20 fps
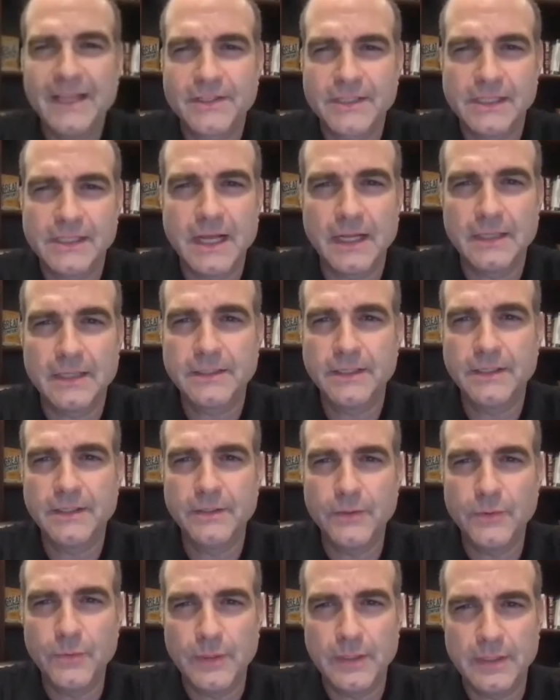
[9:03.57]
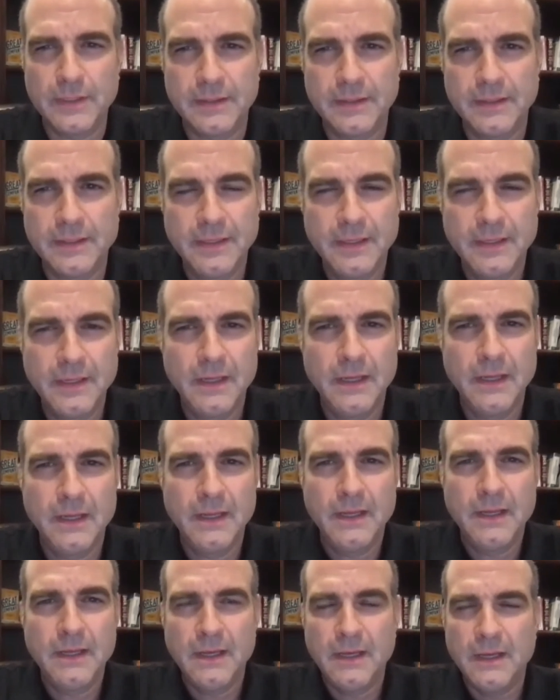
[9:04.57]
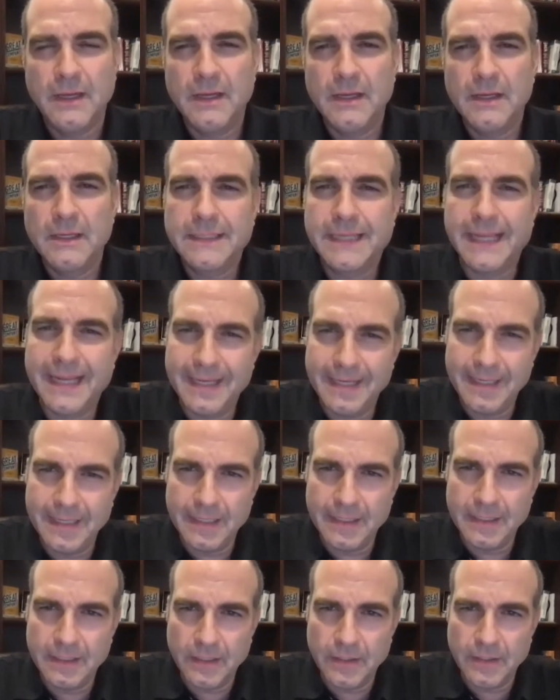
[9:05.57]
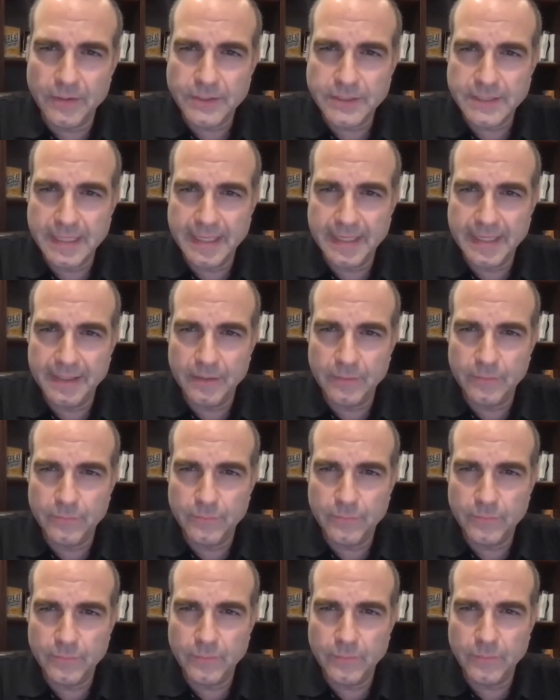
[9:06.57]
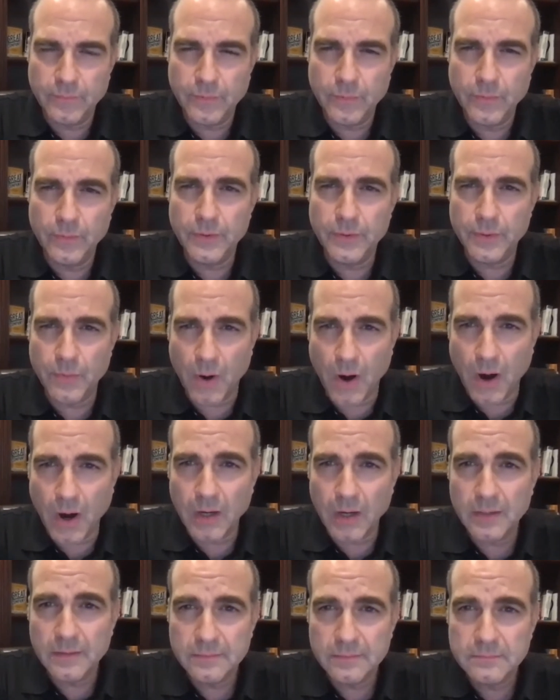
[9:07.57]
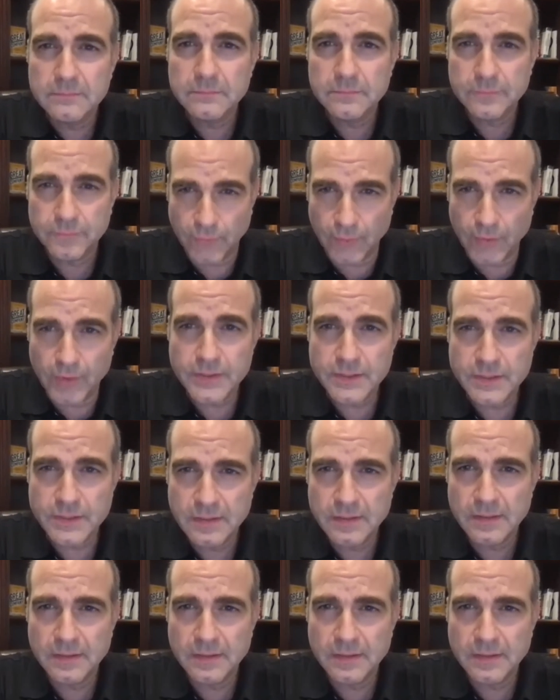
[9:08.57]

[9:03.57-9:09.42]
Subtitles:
a lot to do with gaining an understanding of who you are first.